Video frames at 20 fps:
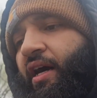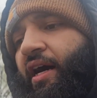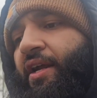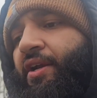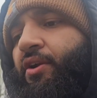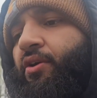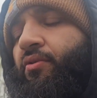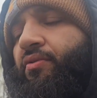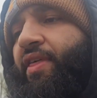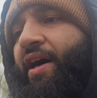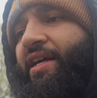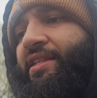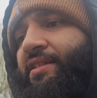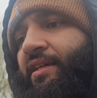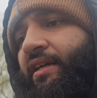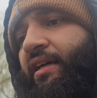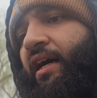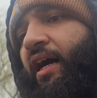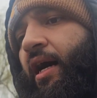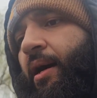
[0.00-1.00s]
I know that's
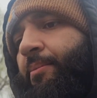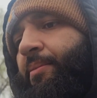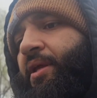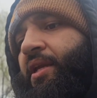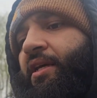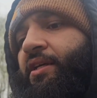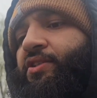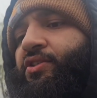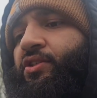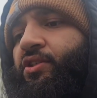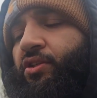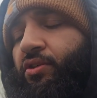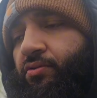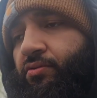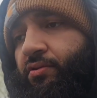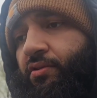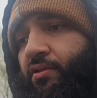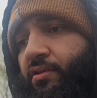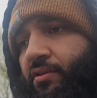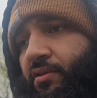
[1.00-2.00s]
a common
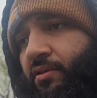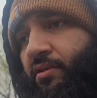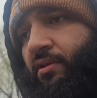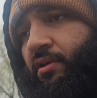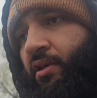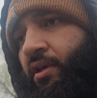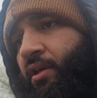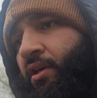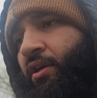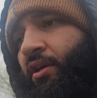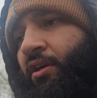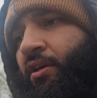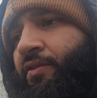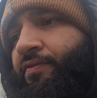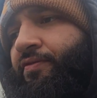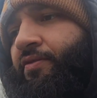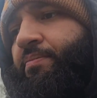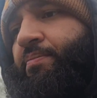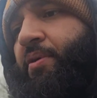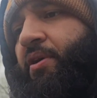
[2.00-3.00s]
excuse
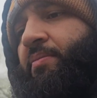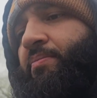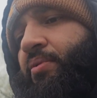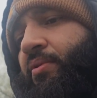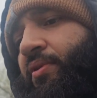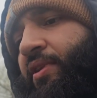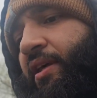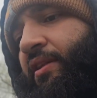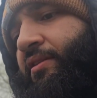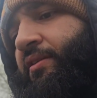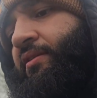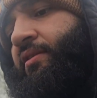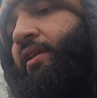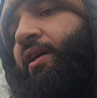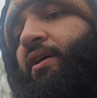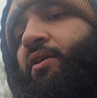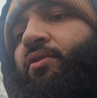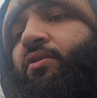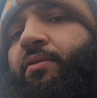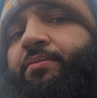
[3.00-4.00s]
for people, that they're
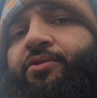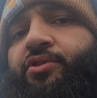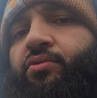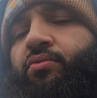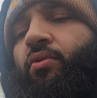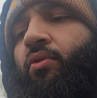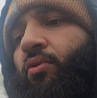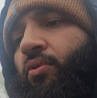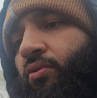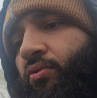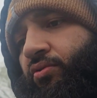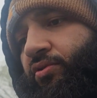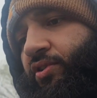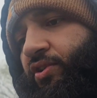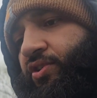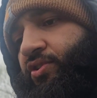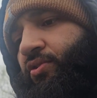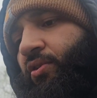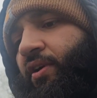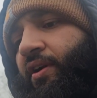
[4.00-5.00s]
like, oh, I'm too old
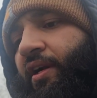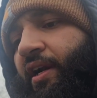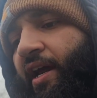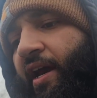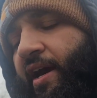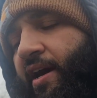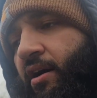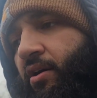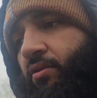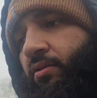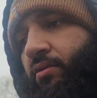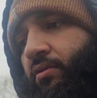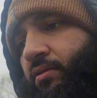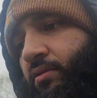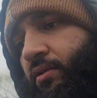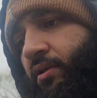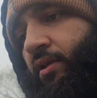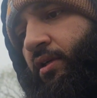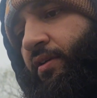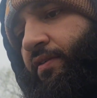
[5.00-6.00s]
to start now.
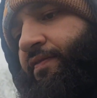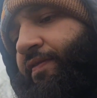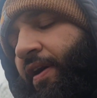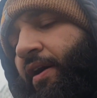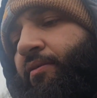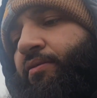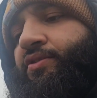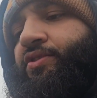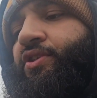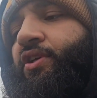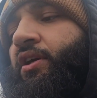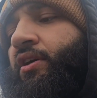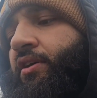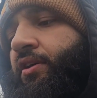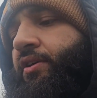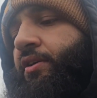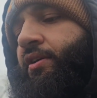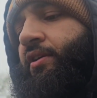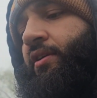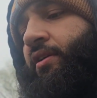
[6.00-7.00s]
If I was
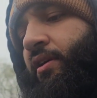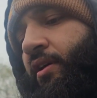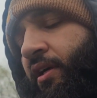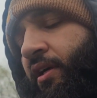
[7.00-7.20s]
younger.